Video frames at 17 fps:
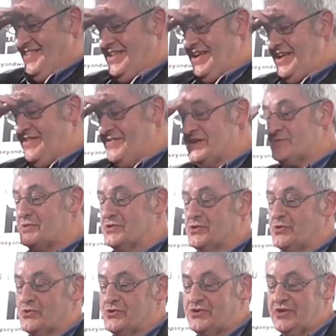This
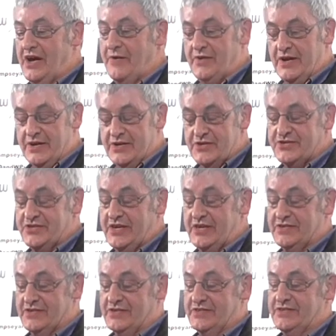one's called Shevin
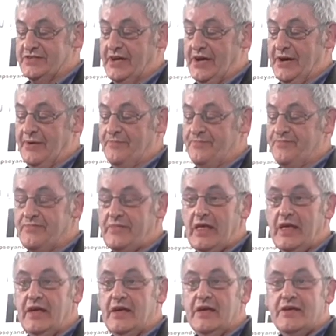Seasons. A